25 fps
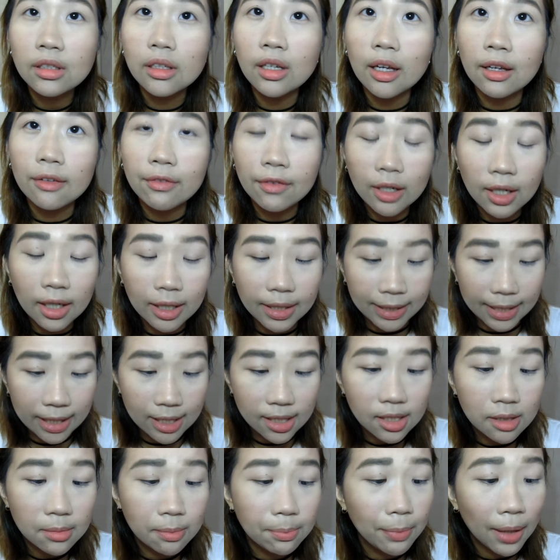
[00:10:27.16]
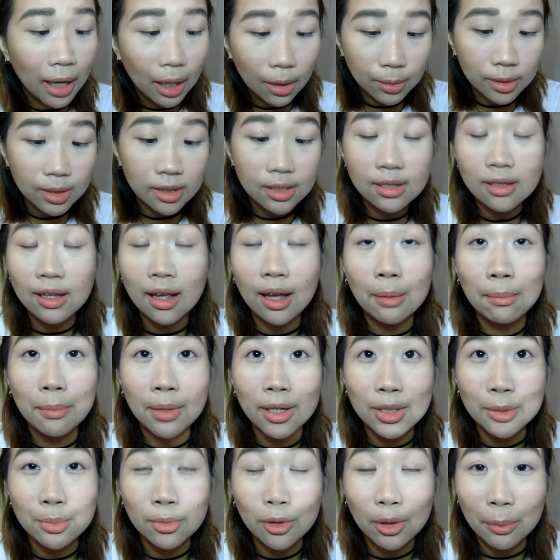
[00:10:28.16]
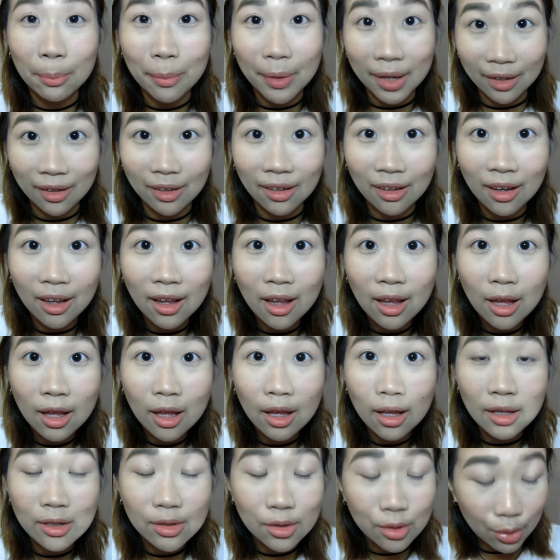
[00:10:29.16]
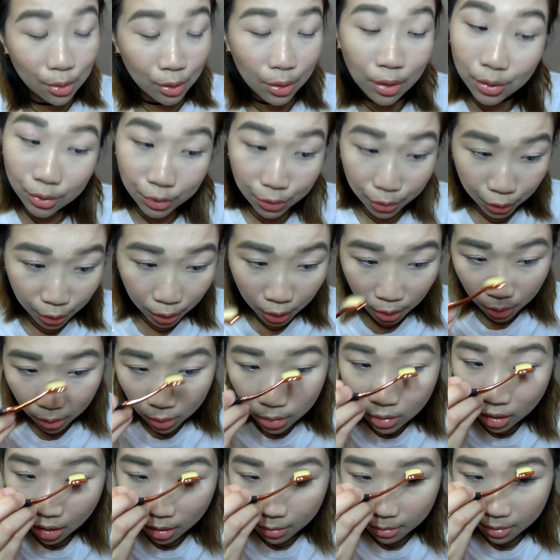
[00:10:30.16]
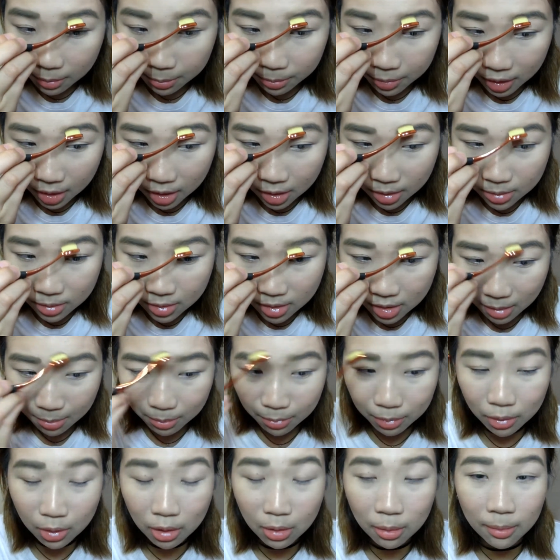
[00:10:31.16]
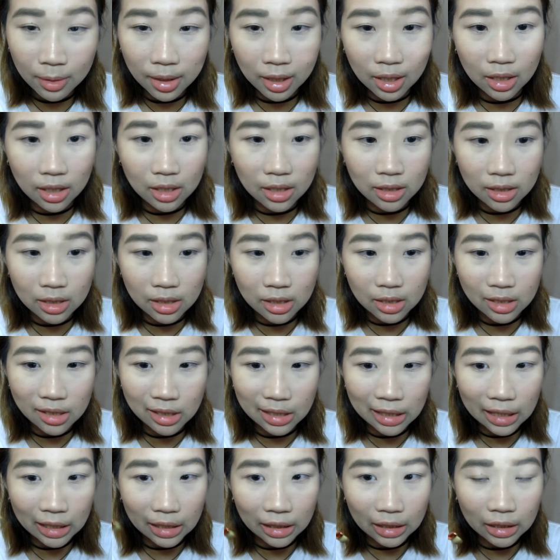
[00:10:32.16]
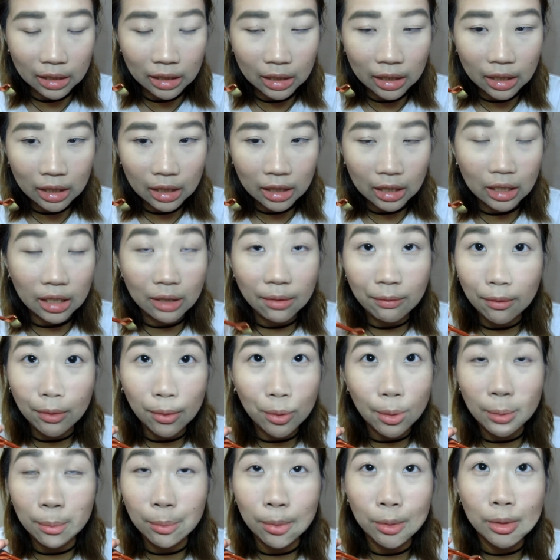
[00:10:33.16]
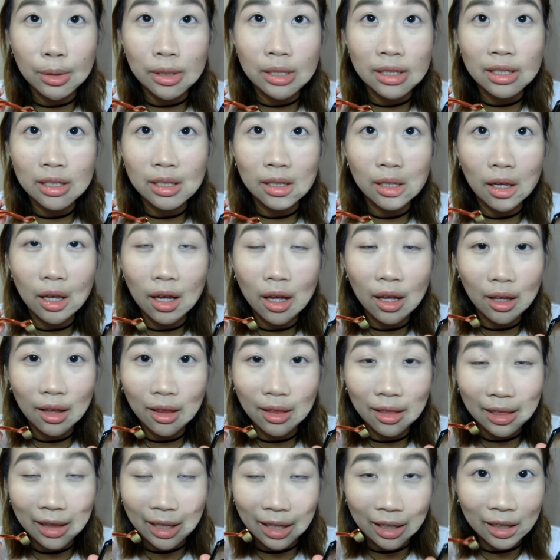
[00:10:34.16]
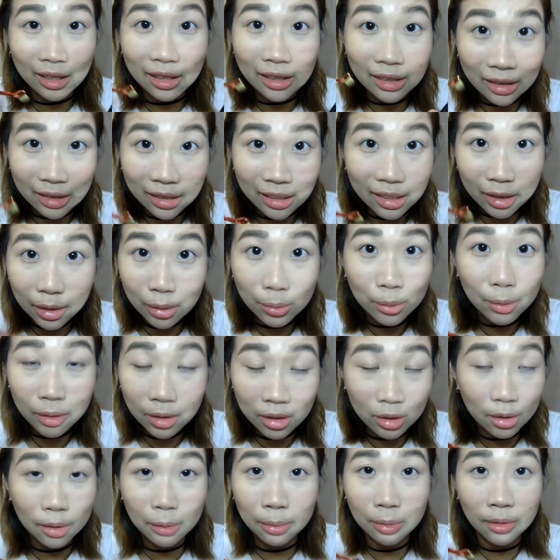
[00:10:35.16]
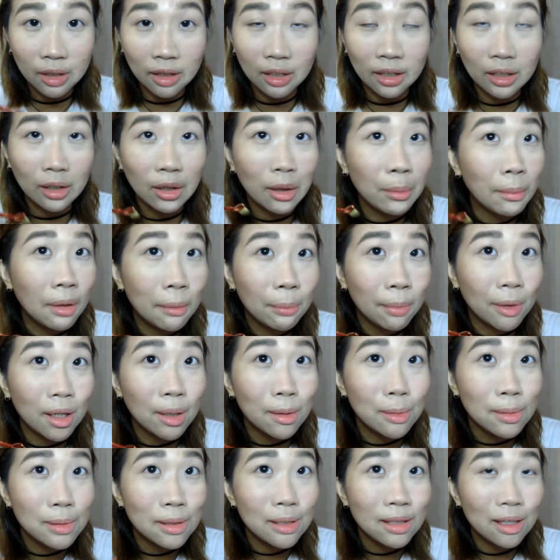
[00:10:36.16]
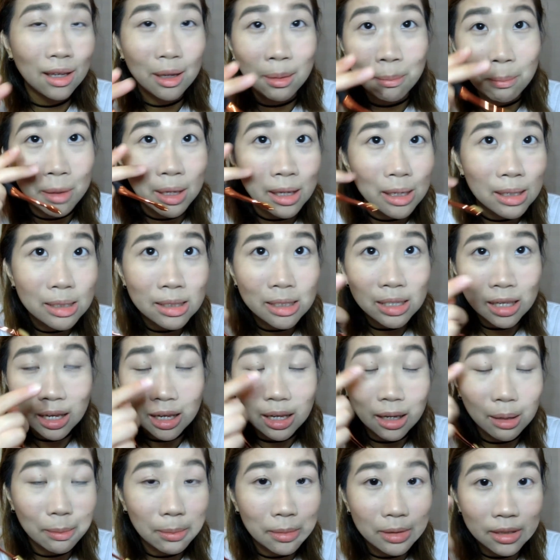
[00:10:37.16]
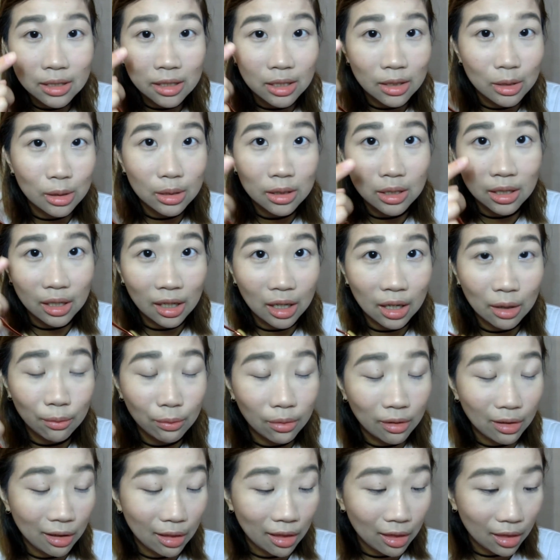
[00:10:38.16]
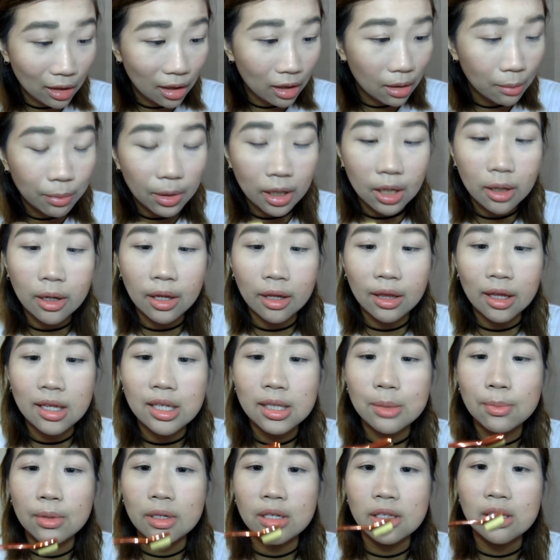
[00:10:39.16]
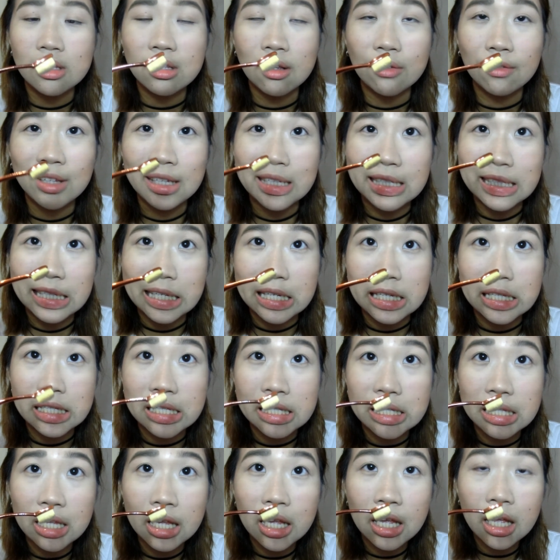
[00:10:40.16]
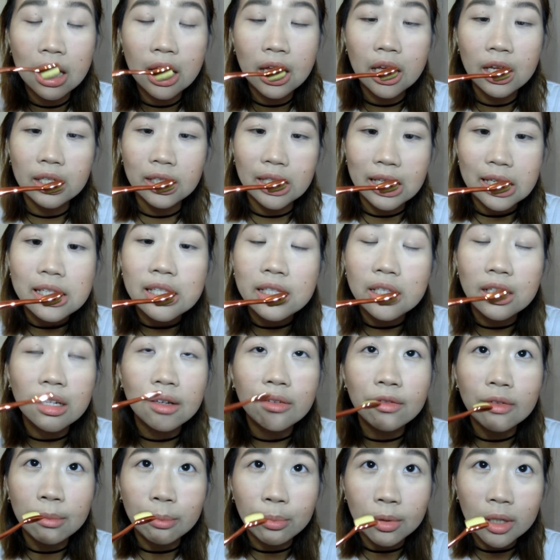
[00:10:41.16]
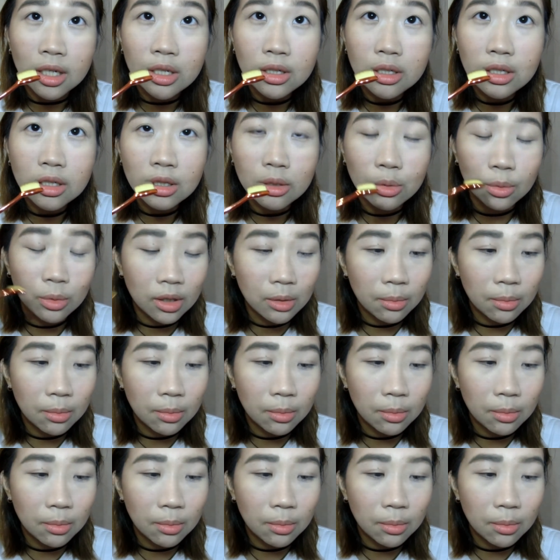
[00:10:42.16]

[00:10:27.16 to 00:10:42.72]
I feel like yes, powders are much more better to control on my brows, and Pomade is just like, even though I put like a little product on my brows, it makes up such a really thick brow. I think it's because of the density of the brush.